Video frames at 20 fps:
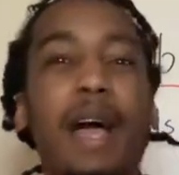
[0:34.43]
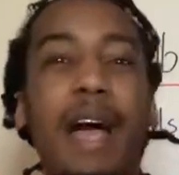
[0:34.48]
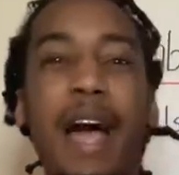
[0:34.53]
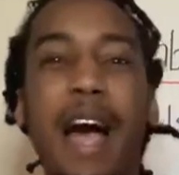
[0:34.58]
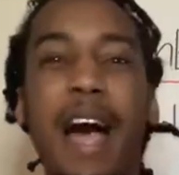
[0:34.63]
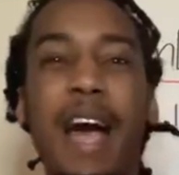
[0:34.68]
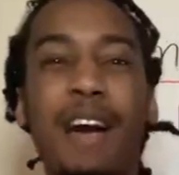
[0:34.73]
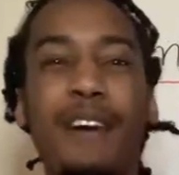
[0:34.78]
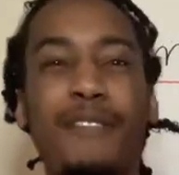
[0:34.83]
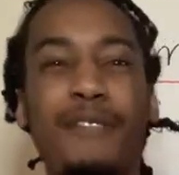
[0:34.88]

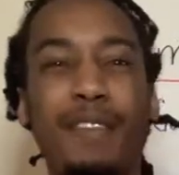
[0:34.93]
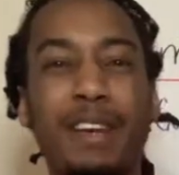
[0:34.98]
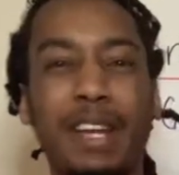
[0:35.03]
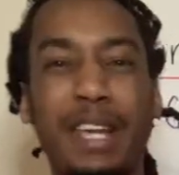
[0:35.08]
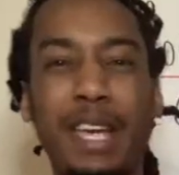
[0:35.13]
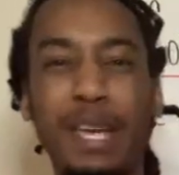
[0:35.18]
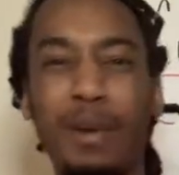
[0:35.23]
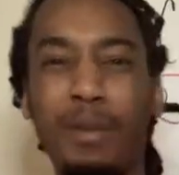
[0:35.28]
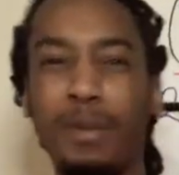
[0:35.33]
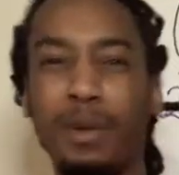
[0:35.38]
I
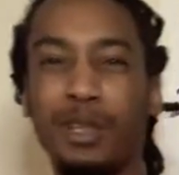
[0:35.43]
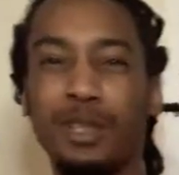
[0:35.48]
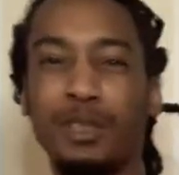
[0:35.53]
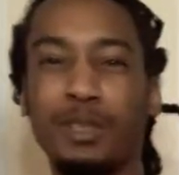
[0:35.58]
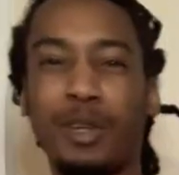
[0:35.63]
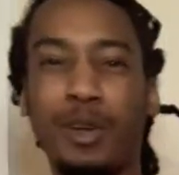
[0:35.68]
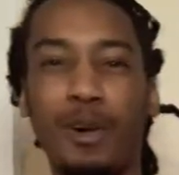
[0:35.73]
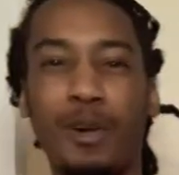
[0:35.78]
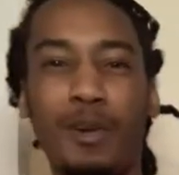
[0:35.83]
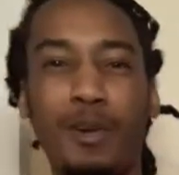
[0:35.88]
forget what it's
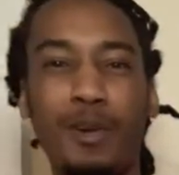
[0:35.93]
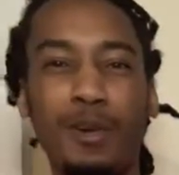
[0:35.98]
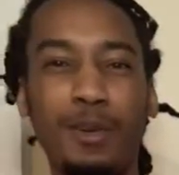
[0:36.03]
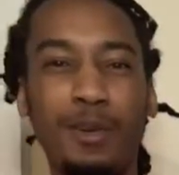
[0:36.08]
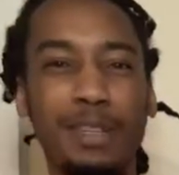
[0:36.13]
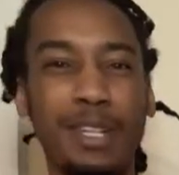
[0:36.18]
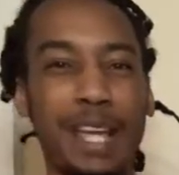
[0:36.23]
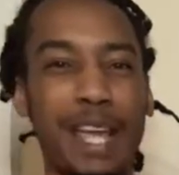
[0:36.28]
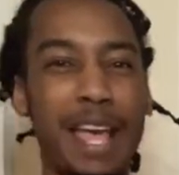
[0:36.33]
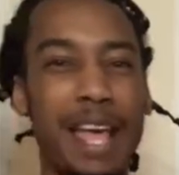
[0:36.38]

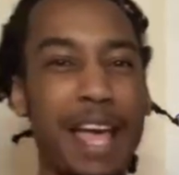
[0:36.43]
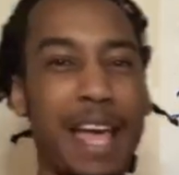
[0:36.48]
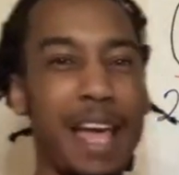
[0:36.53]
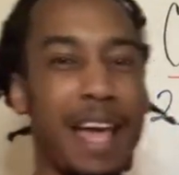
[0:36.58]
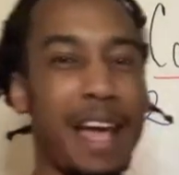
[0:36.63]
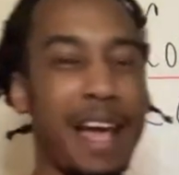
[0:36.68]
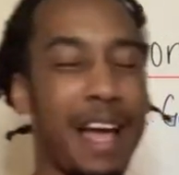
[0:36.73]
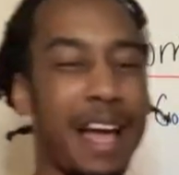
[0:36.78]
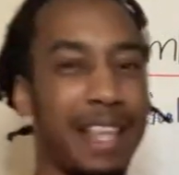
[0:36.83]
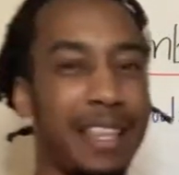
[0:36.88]
called.
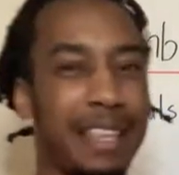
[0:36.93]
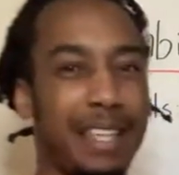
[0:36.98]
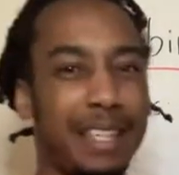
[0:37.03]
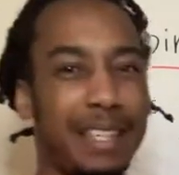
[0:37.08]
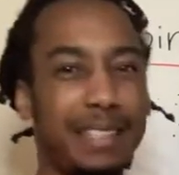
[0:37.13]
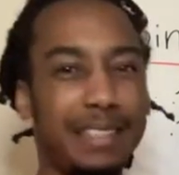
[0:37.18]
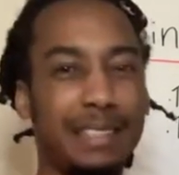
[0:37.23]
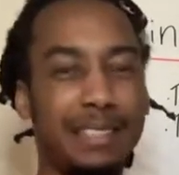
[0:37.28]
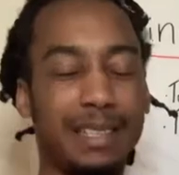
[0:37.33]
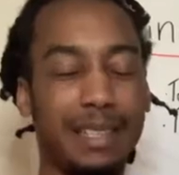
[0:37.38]
I think
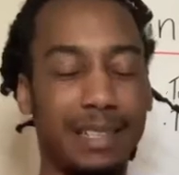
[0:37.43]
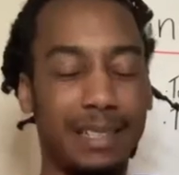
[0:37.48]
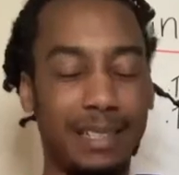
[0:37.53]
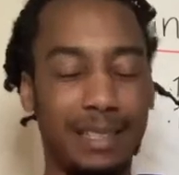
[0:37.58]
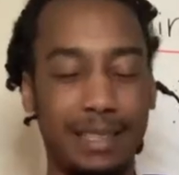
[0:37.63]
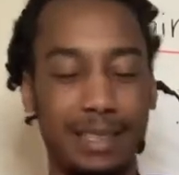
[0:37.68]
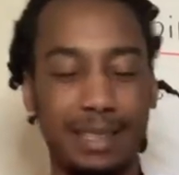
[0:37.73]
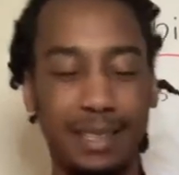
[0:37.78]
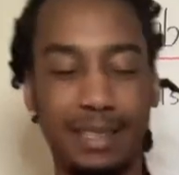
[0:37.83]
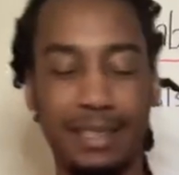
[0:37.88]
it's,
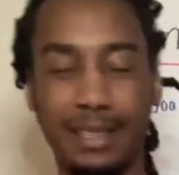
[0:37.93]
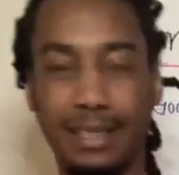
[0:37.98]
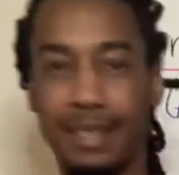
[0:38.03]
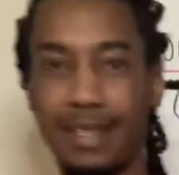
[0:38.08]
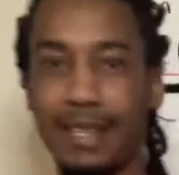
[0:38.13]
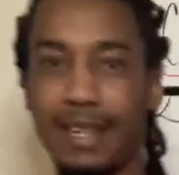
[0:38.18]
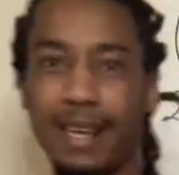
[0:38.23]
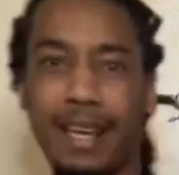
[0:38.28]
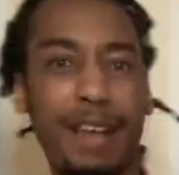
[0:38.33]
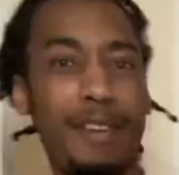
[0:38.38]
I
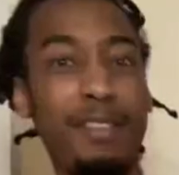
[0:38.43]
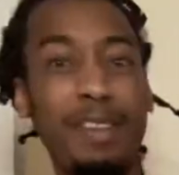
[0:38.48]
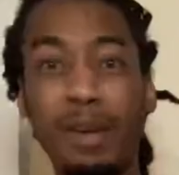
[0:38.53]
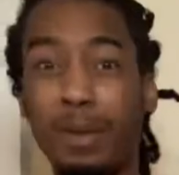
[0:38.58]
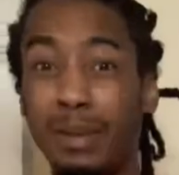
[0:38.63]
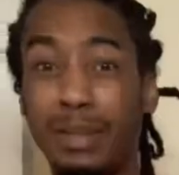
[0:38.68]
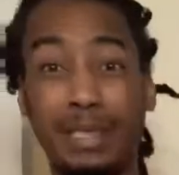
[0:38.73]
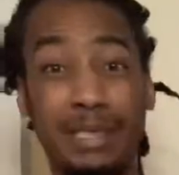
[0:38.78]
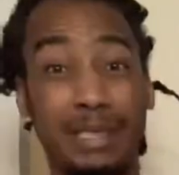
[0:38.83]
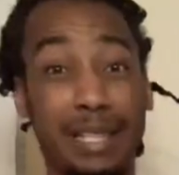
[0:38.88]
forget
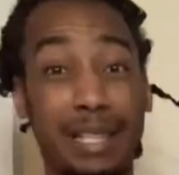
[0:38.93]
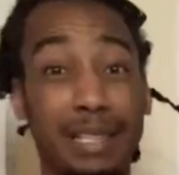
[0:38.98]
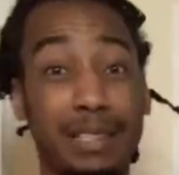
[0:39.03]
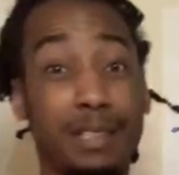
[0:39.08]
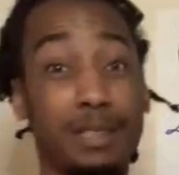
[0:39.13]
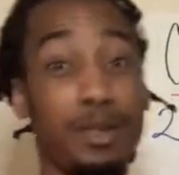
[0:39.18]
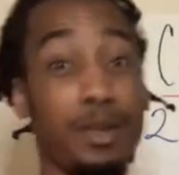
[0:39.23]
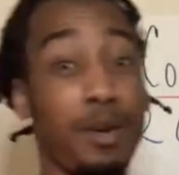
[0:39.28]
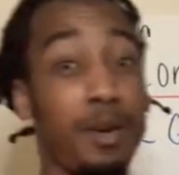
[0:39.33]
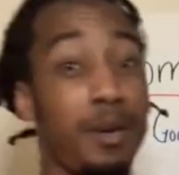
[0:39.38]
what this dance is
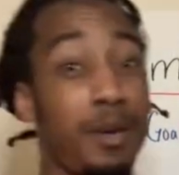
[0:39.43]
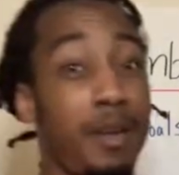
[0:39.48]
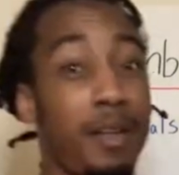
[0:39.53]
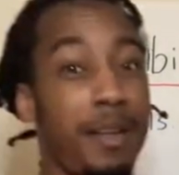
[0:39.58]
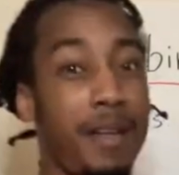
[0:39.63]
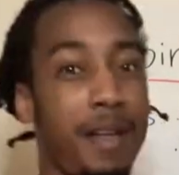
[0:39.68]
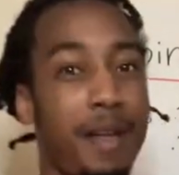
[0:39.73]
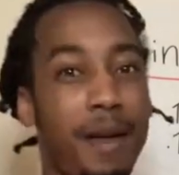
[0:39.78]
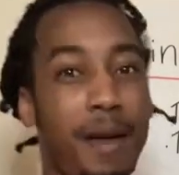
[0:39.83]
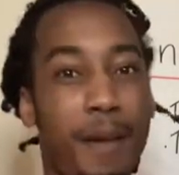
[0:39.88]
called,
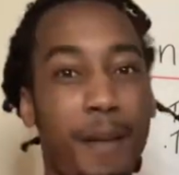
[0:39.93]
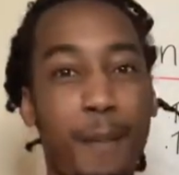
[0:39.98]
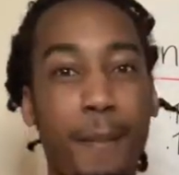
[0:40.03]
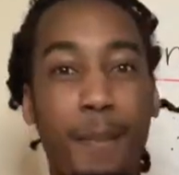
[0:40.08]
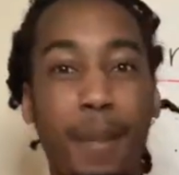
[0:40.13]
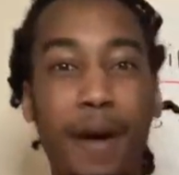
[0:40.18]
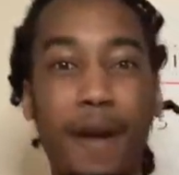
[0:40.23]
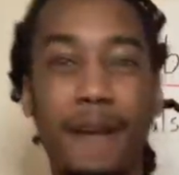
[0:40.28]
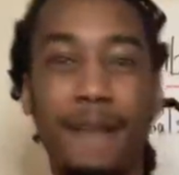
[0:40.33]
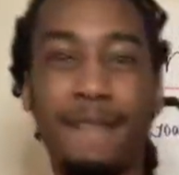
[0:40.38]

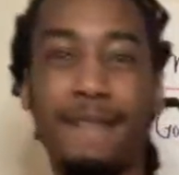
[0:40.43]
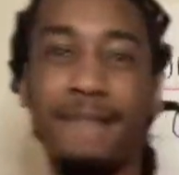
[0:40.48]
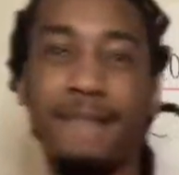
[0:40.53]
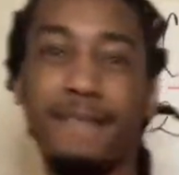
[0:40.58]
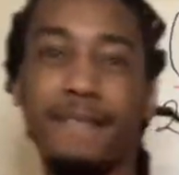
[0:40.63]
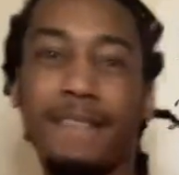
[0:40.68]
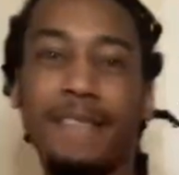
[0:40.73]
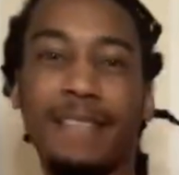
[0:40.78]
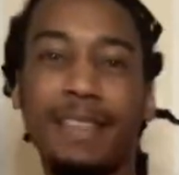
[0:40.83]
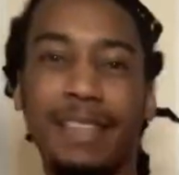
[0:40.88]
but
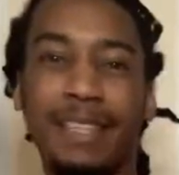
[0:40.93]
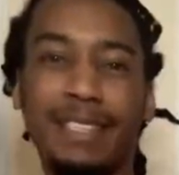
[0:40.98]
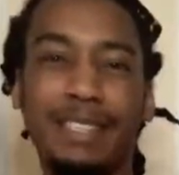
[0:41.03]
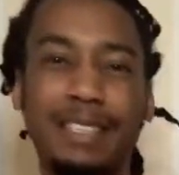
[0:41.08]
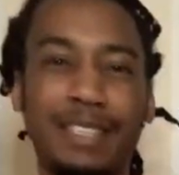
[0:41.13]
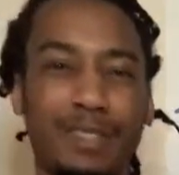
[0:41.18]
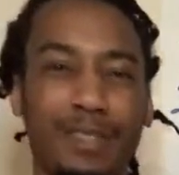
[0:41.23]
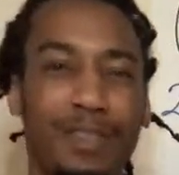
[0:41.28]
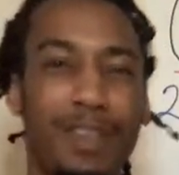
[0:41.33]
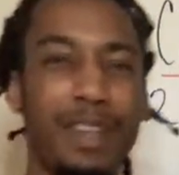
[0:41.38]
this
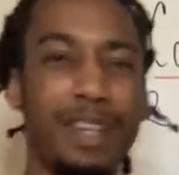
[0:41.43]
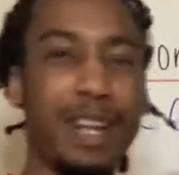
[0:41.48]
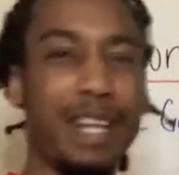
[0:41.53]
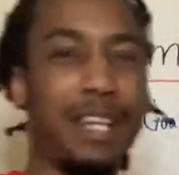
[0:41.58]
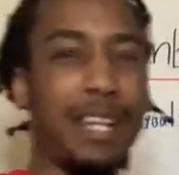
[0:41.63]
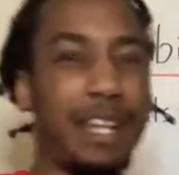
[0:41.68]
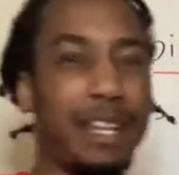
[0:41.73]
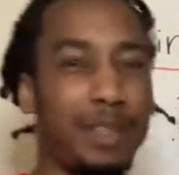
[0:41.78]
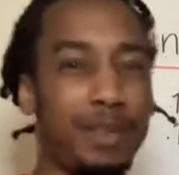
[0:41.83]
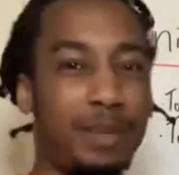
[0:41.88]
is fun. I
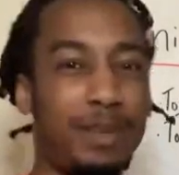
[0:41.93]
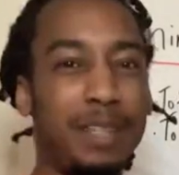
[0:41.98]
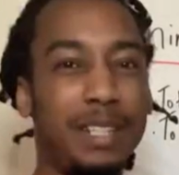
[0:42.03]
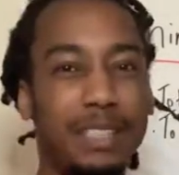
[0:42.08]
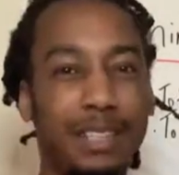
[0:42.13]
like doing this.